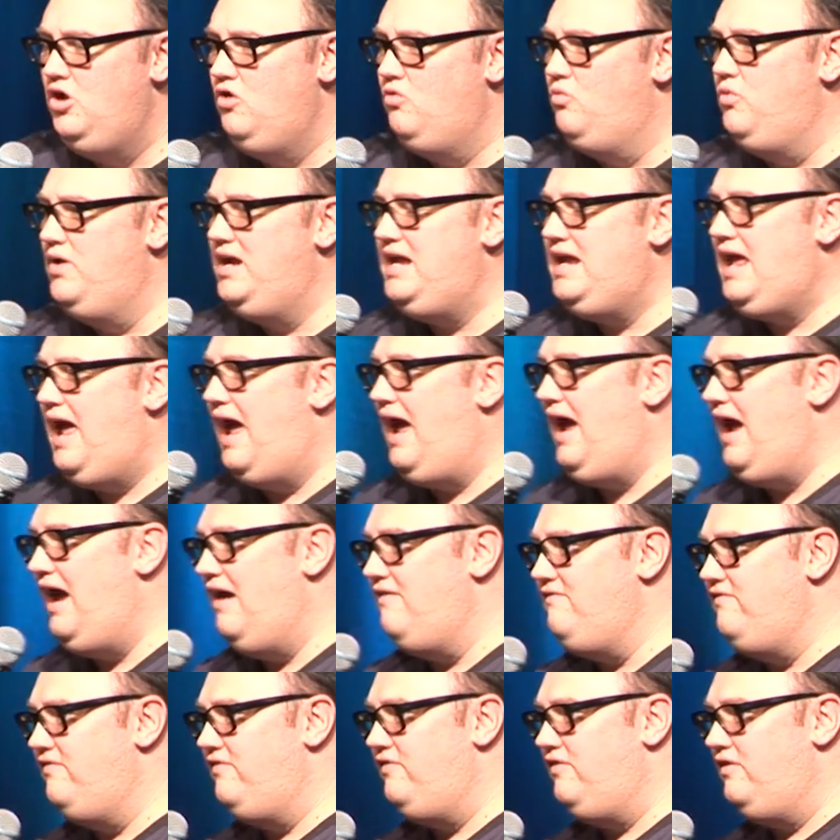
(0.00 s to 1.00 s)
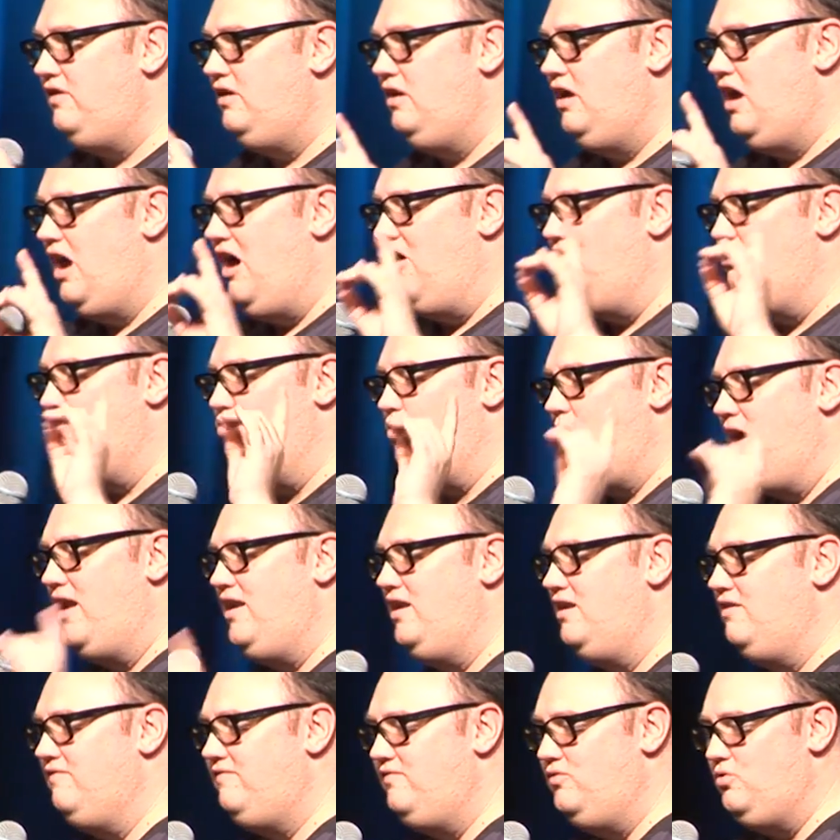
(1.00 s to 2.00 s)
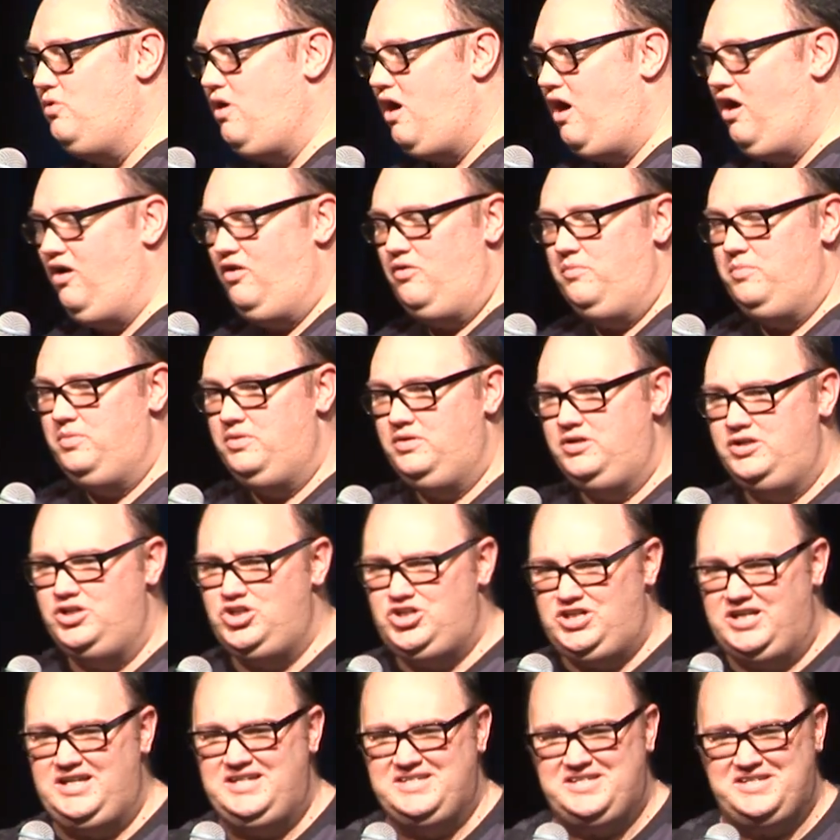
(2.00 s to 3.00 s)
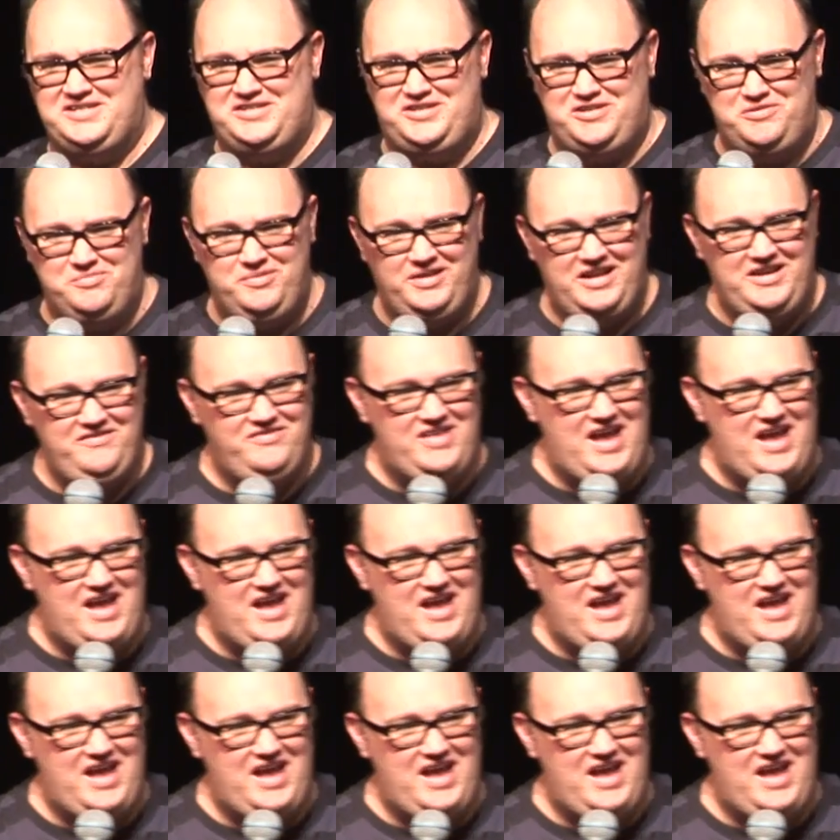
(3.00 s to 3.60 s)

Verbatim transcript: We have a wonderful hope in Jesus. Do you believe